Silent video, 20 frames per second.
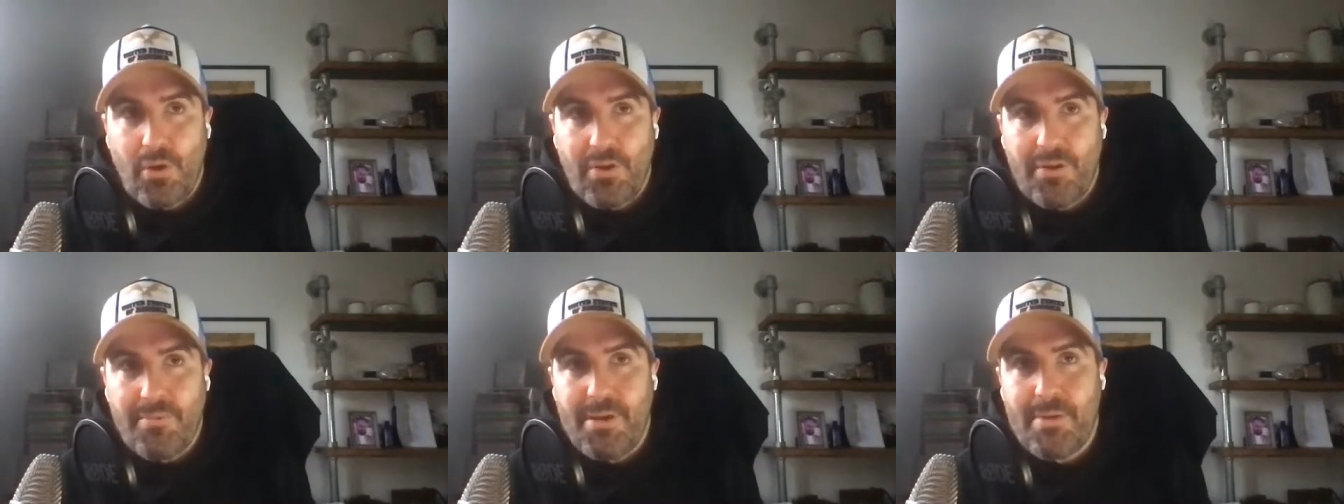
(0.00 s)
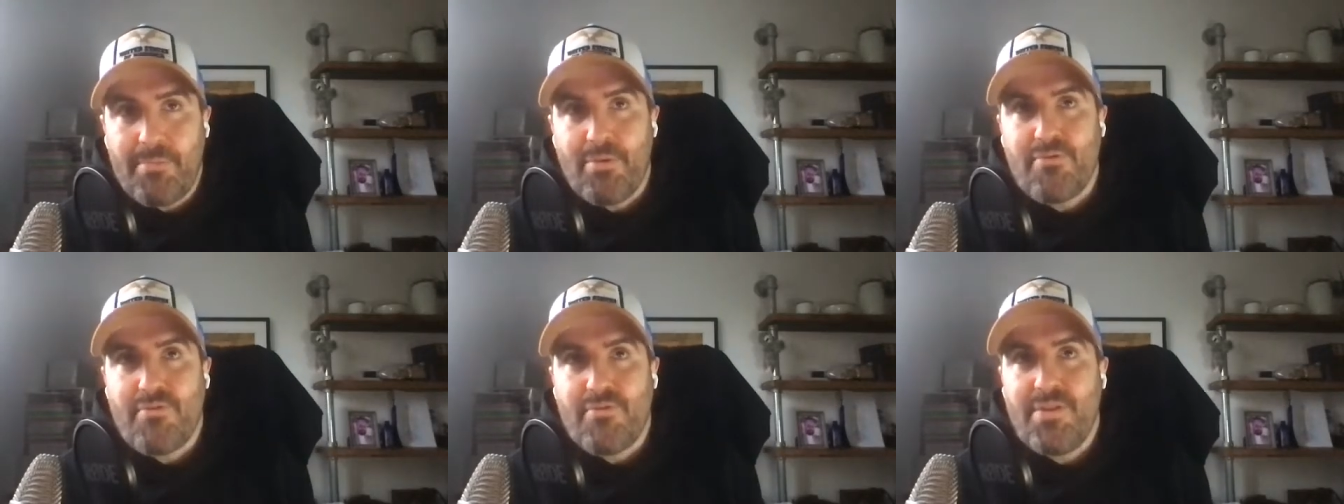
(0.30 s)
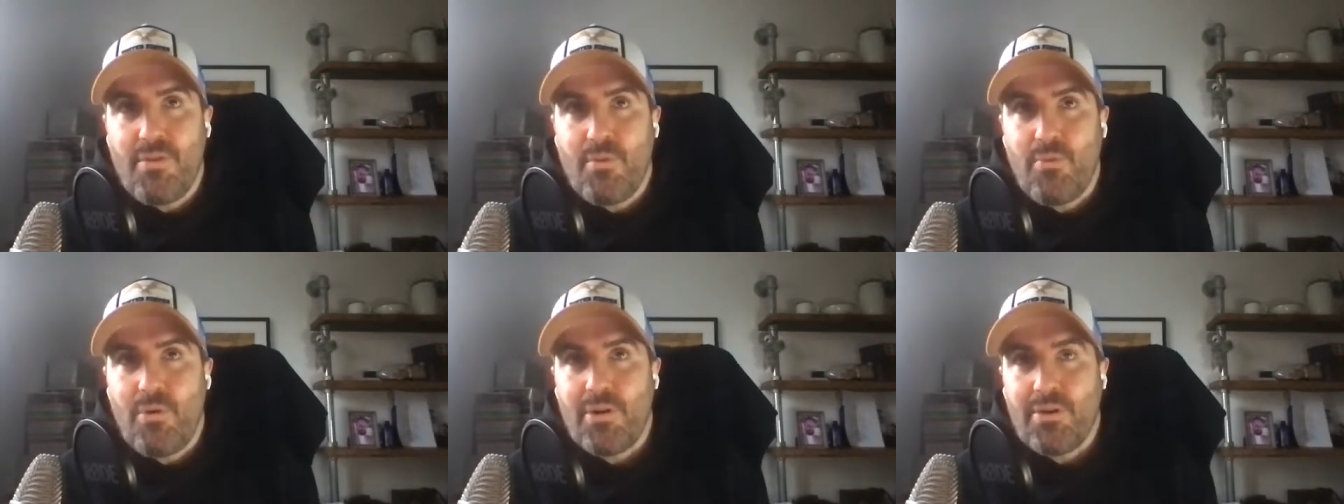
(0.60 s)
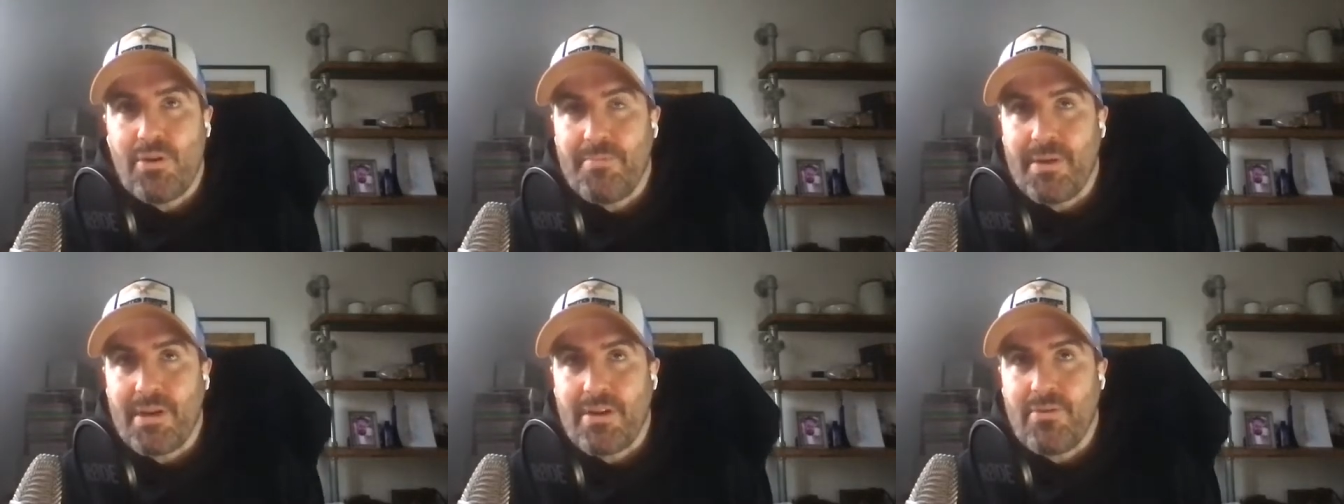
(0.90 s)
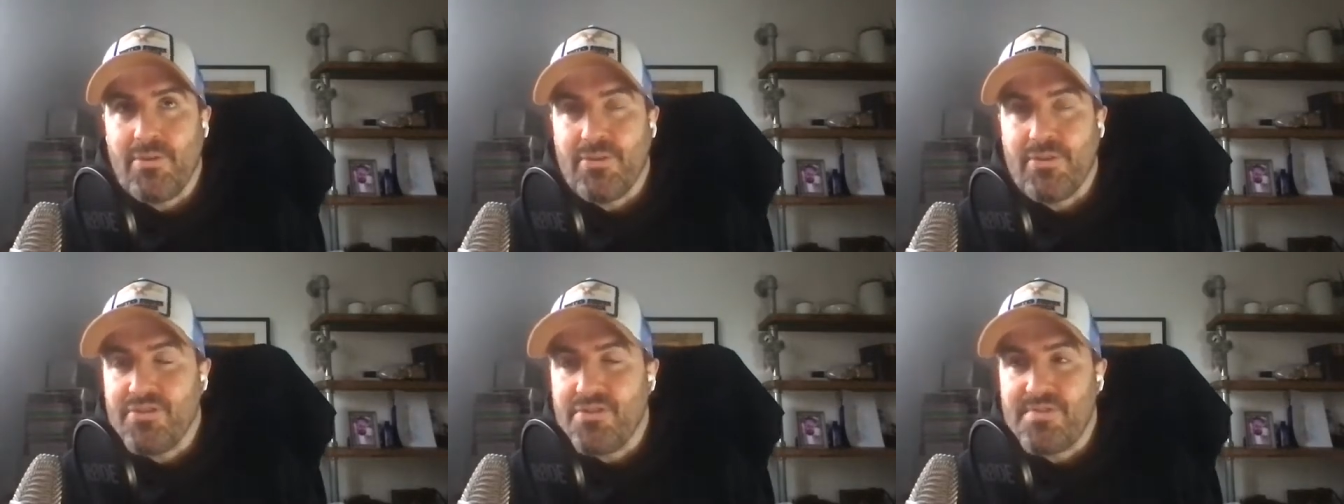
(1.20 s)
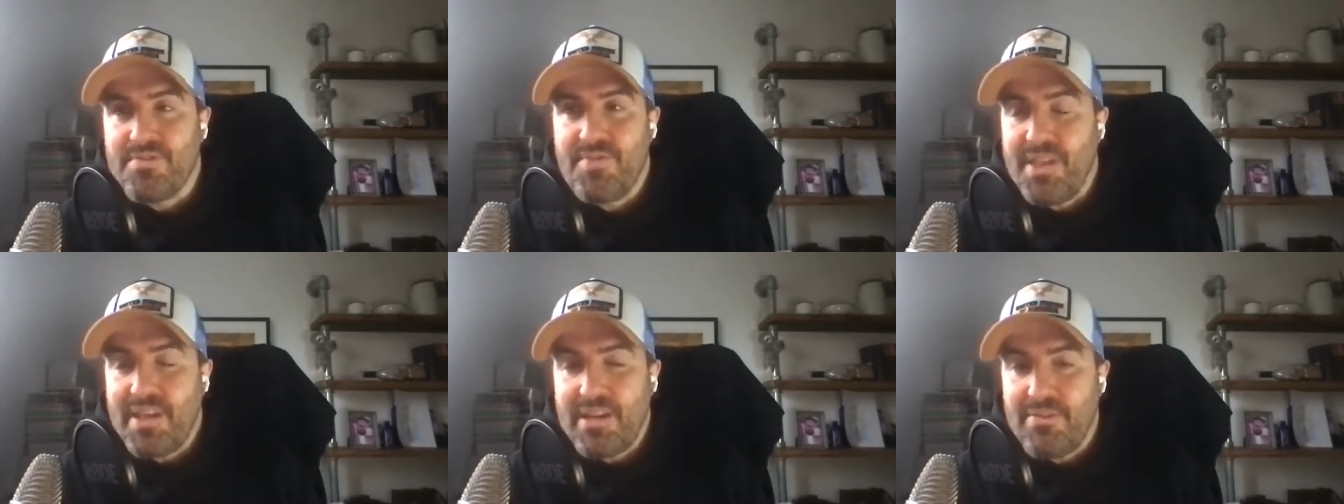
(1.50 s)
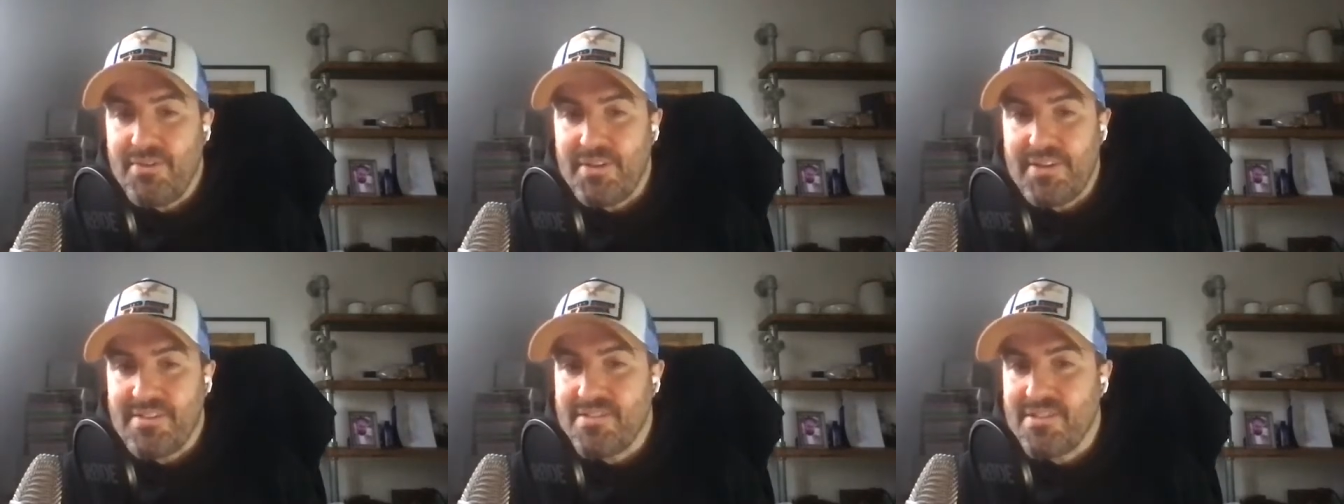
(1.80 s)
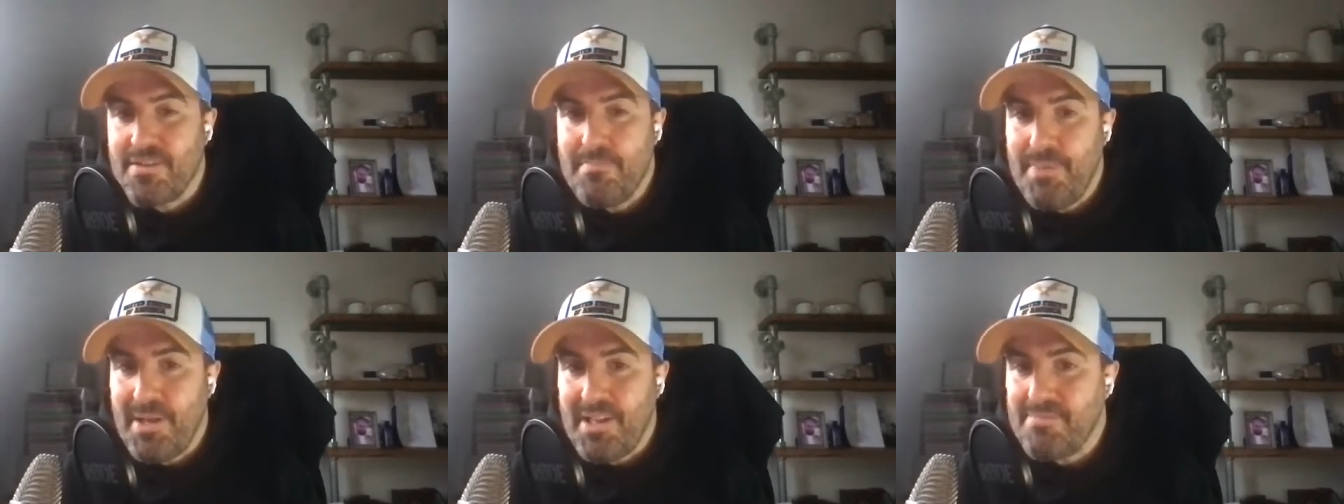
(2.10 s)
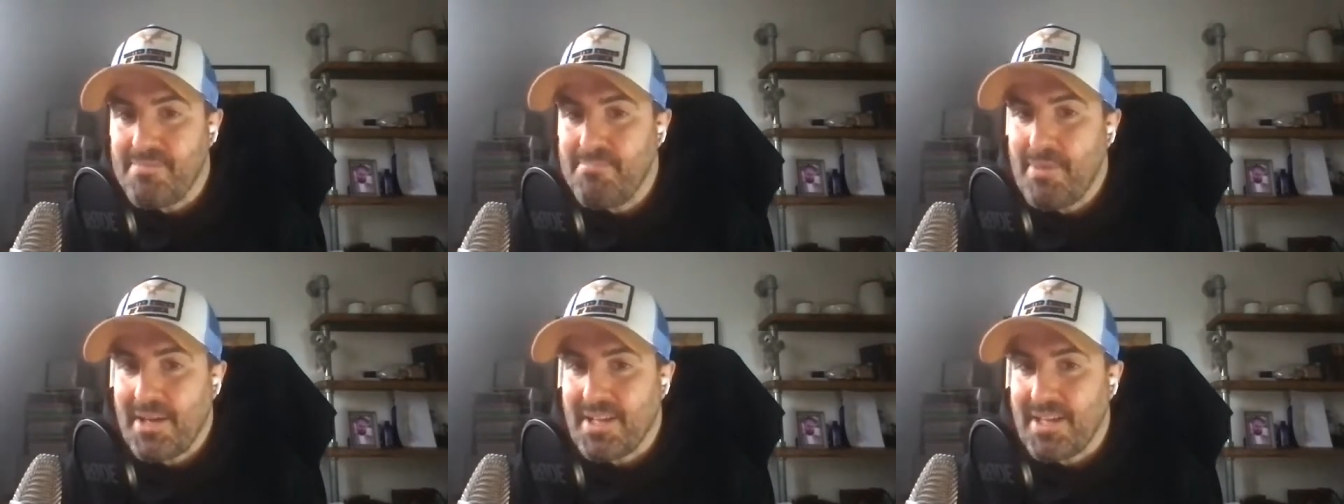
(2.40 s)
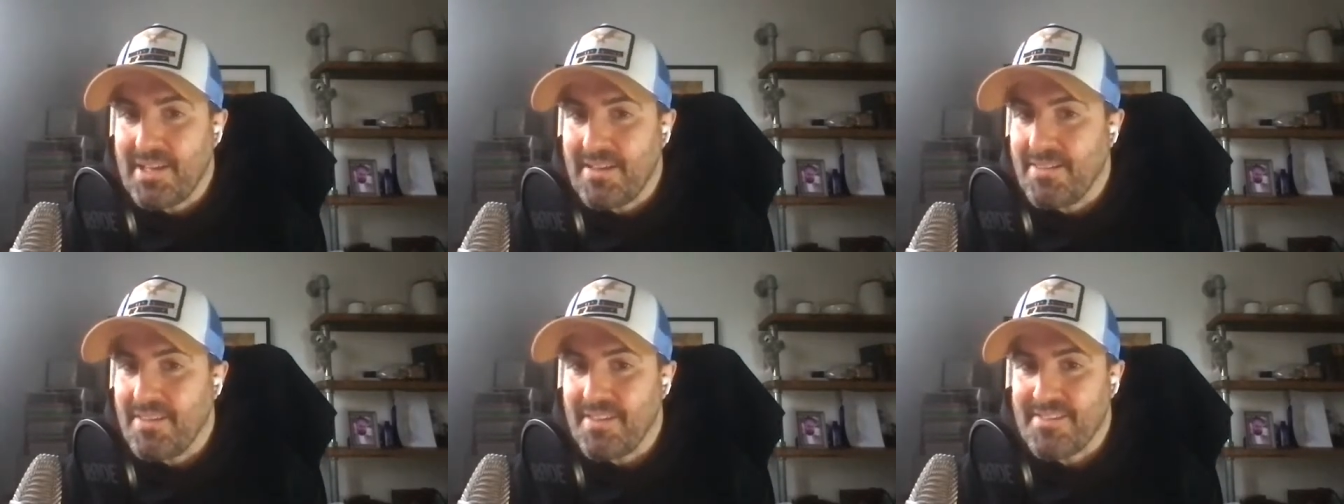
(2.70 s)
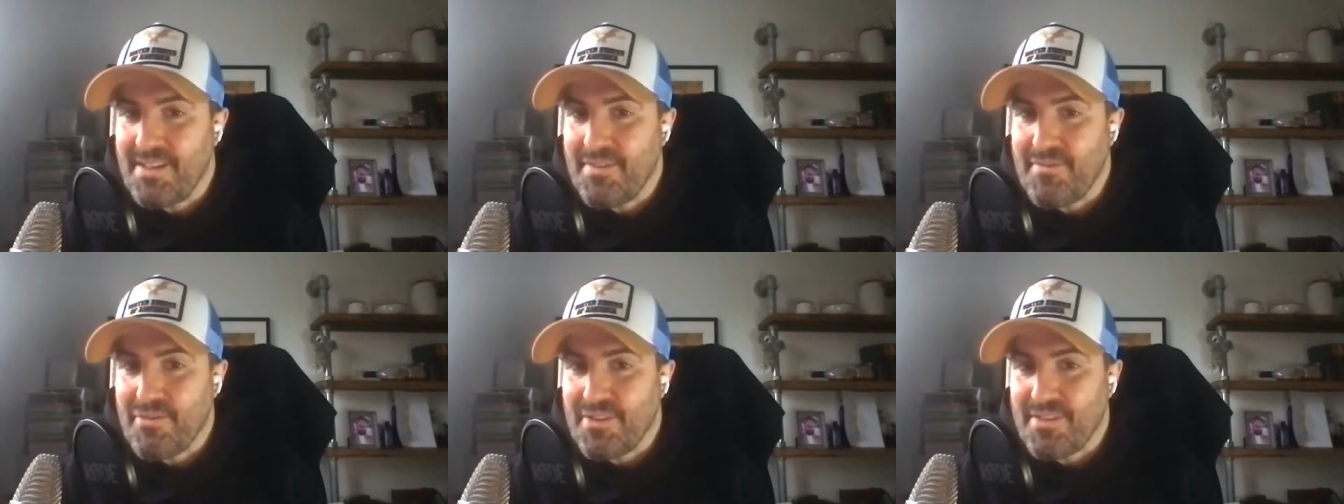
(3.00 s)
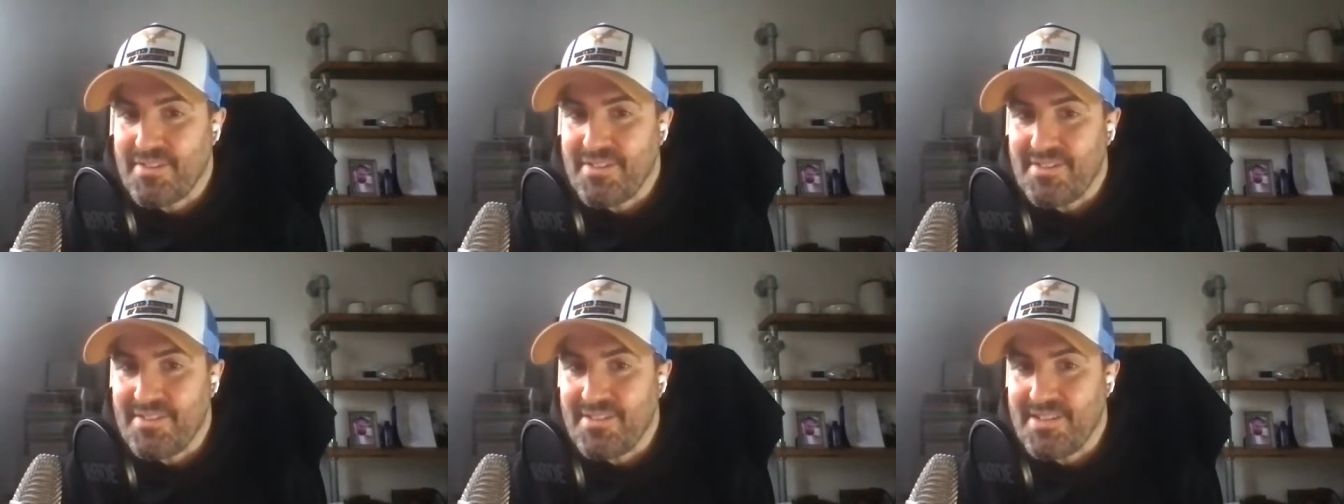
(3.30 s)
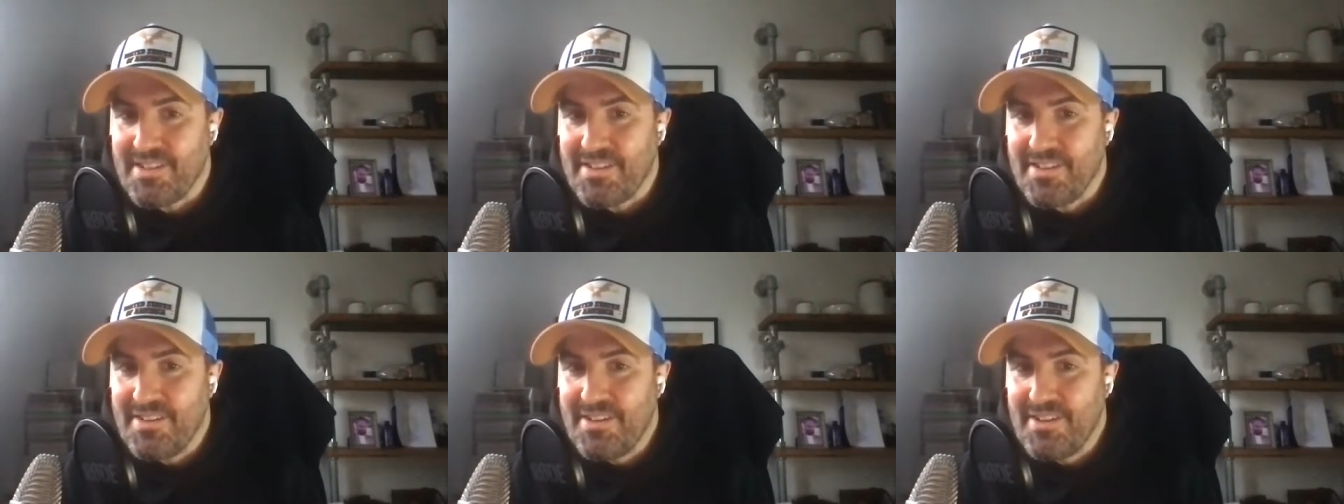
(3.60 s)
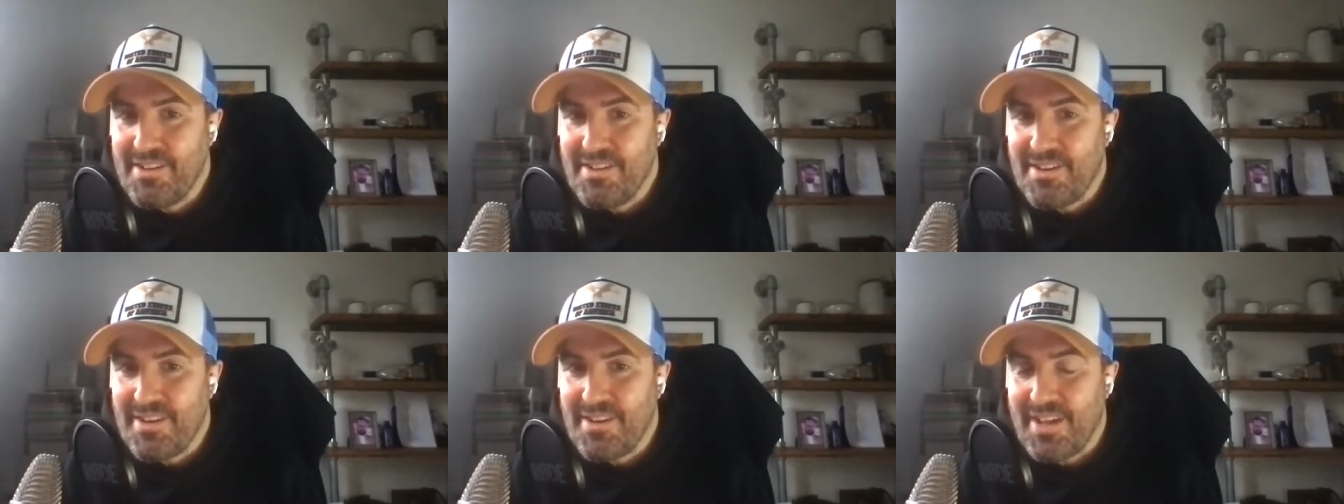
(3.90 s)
A lot of people who are in the world of Bitcoin just think of it as the best money that's ever existed.